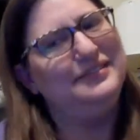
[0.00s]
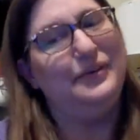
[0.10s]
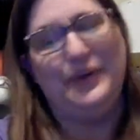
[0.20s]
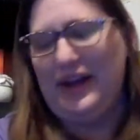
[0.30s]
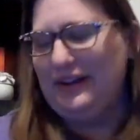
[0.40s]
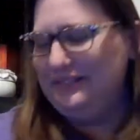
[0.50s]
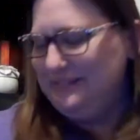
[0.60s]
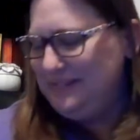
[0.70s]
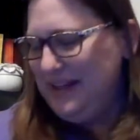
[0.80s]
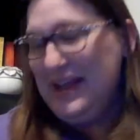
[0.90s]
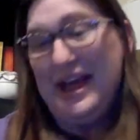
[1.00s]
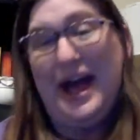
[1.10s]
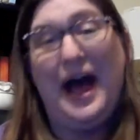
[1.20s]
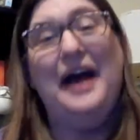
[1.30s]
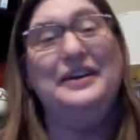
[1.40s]
Okay.
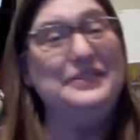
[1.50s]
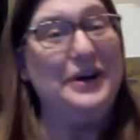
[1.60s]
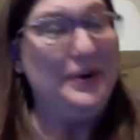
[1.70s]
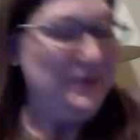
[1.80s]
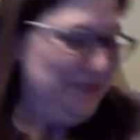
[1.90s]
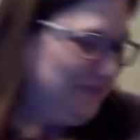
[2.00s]
I don't know.